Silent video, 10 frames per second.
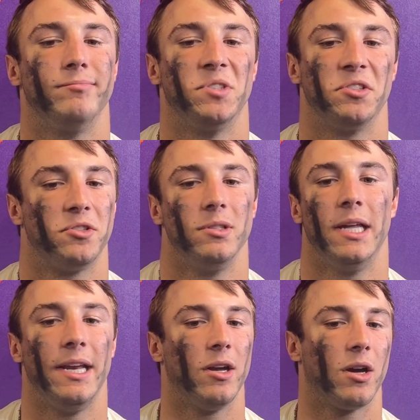just
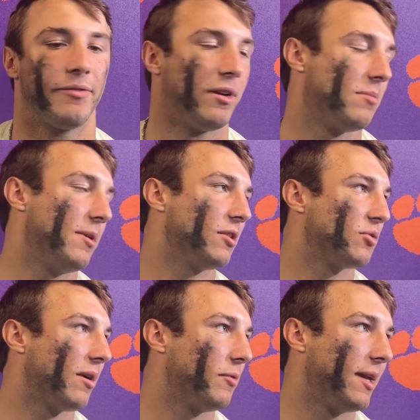leaning on our fundamentals
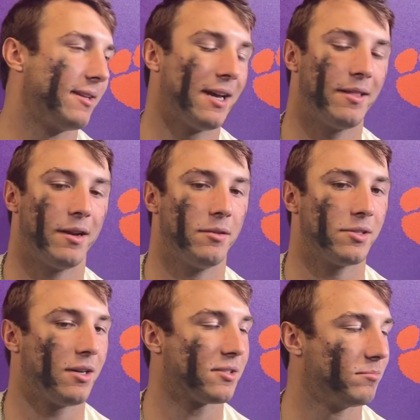whenever we get down there. It was
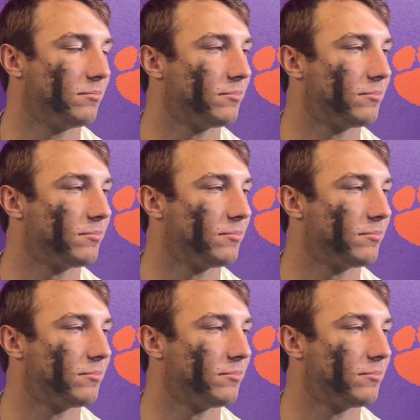awesome.